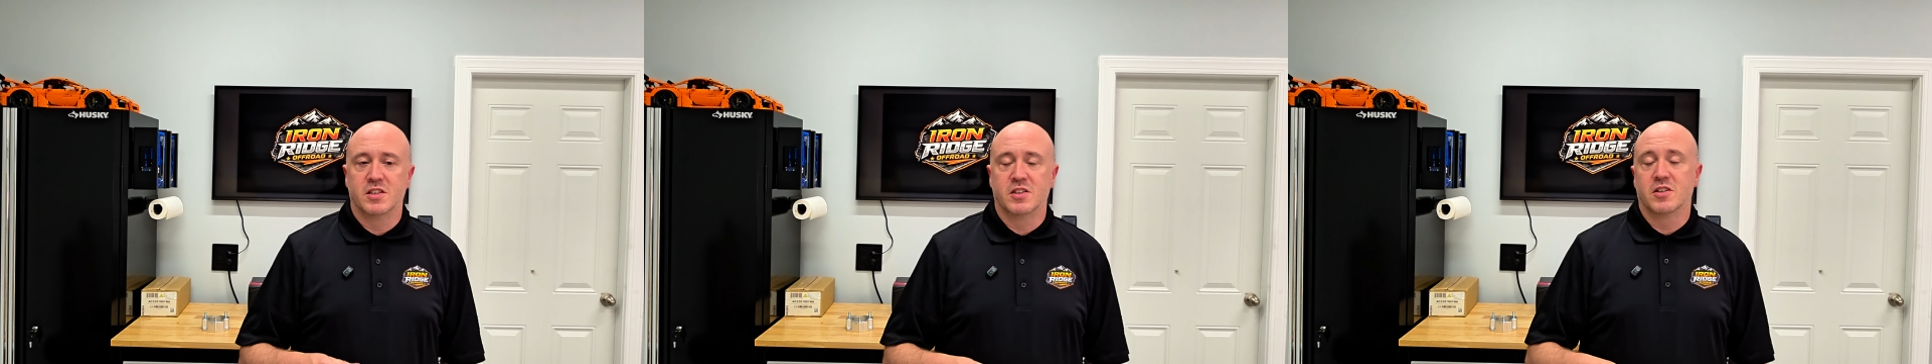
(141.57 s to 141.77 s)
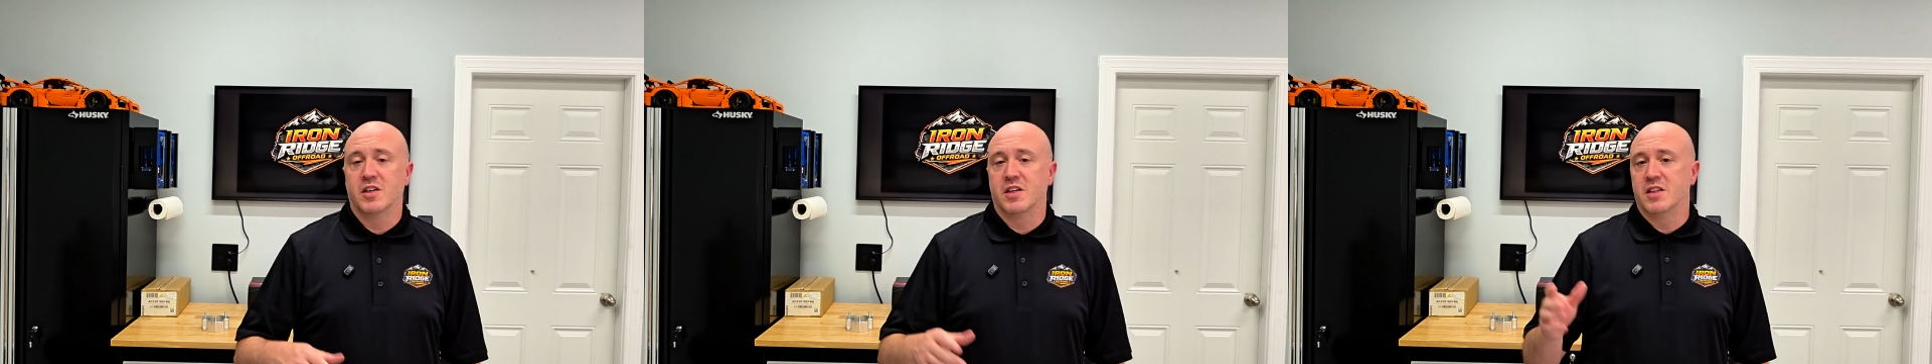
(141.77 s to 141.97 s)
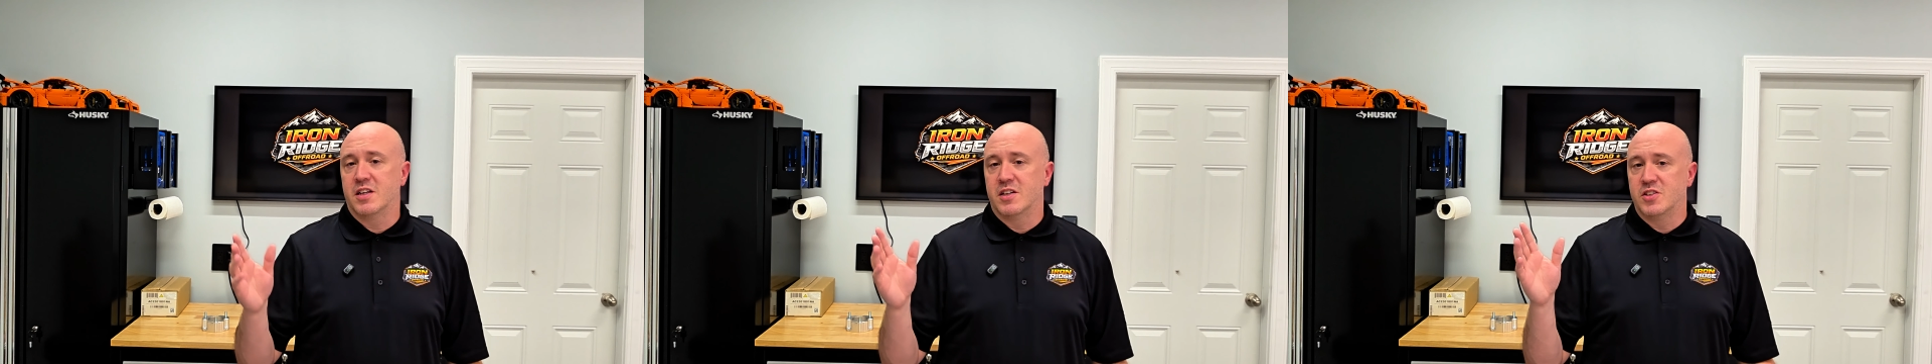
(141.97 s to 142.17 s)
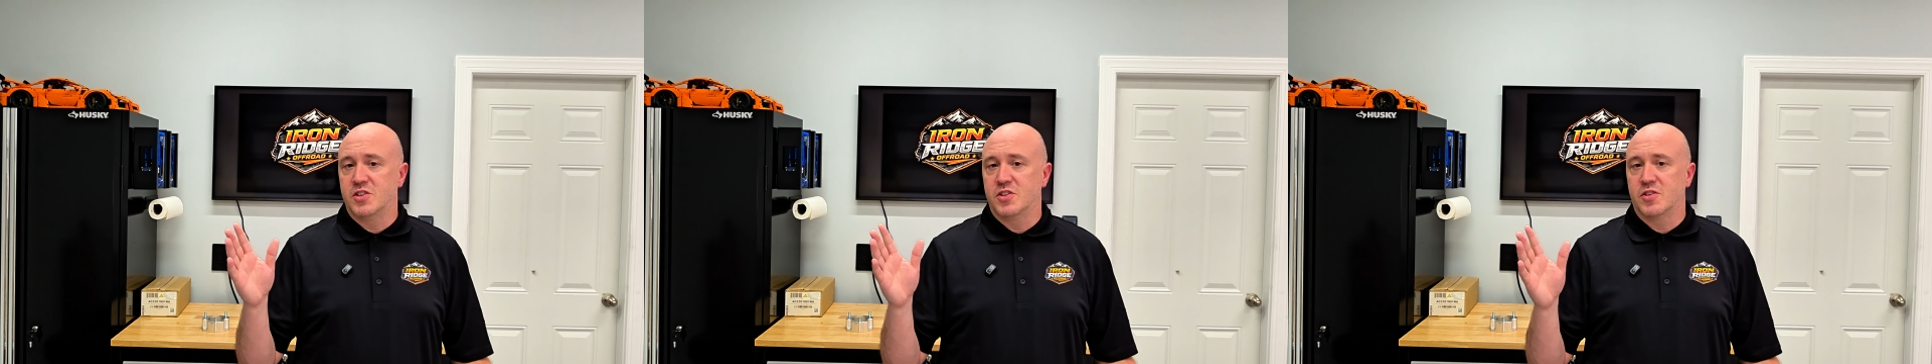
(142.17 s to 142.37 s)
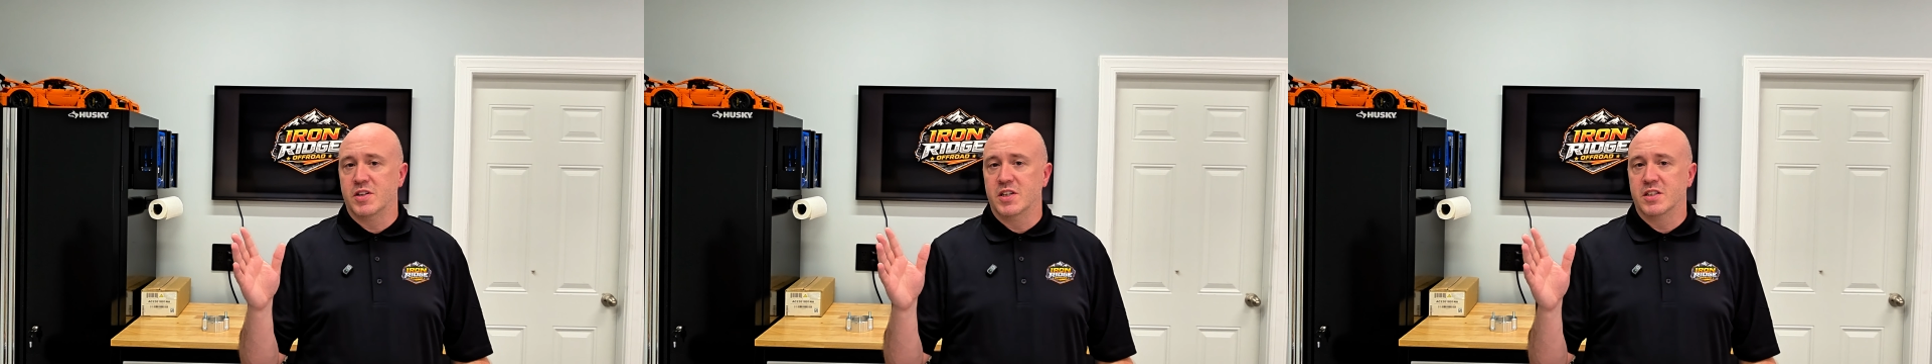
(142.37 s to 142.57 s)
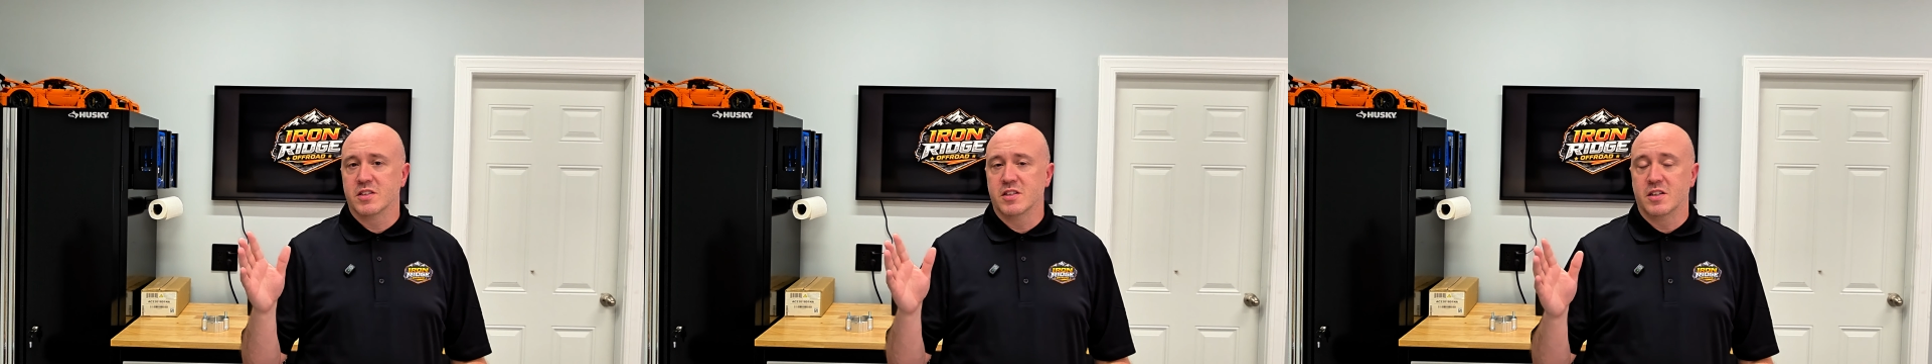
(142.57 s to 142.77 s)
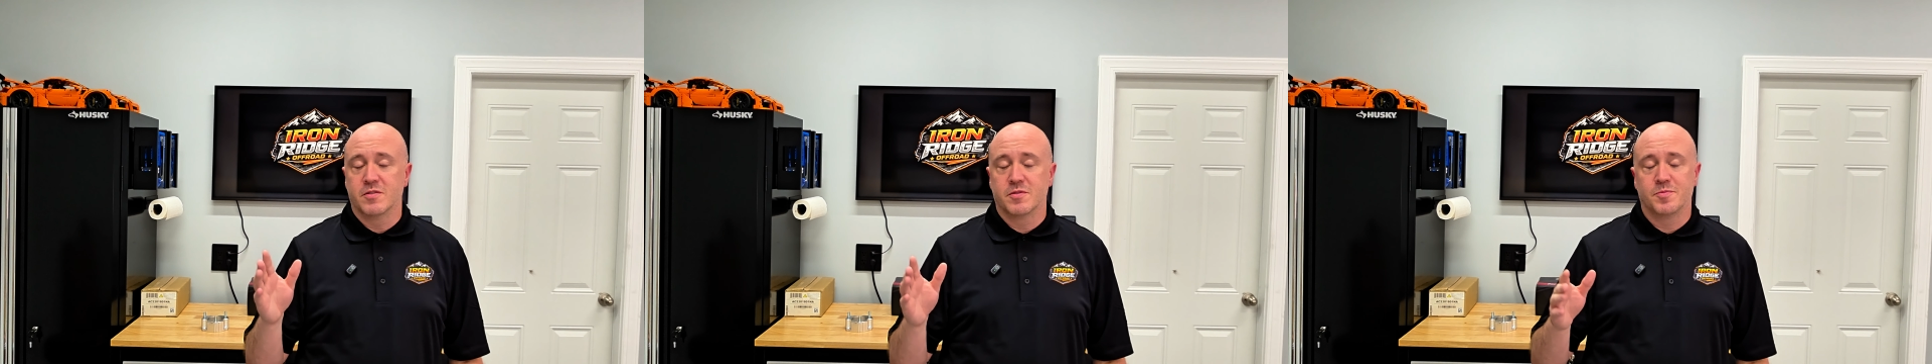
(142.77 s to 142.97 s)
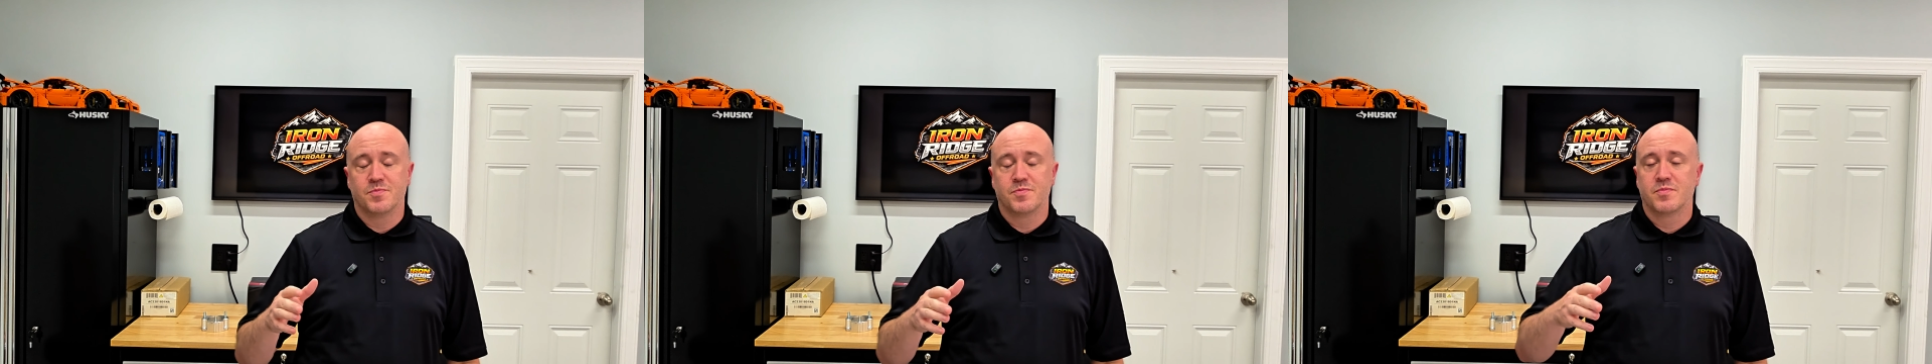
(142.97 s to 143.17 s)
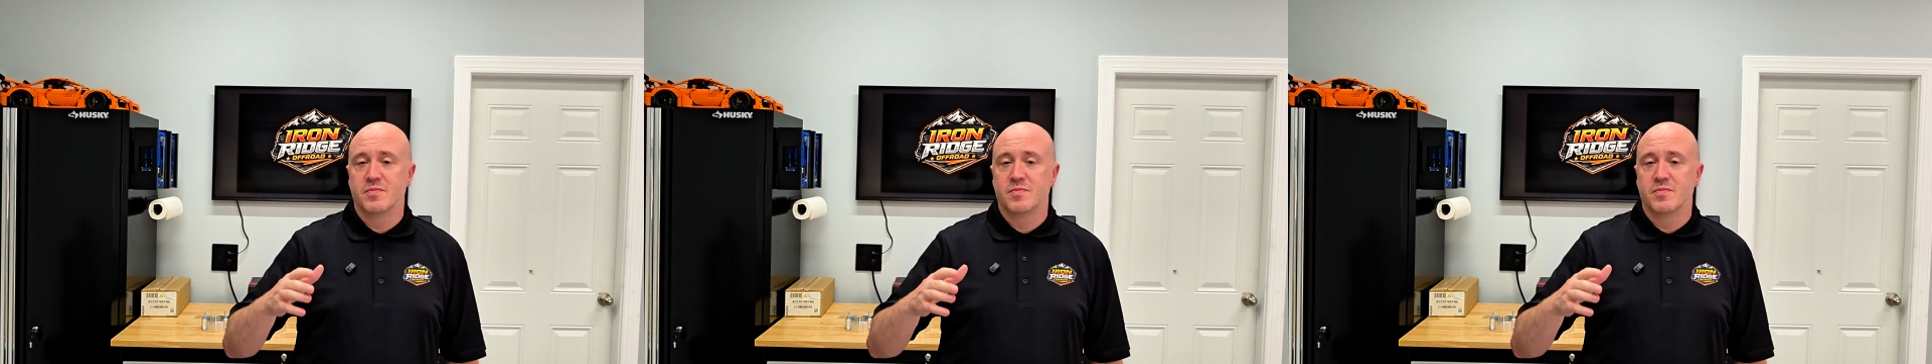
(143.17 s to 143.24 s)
and they're like, "There's your 3-inch lift."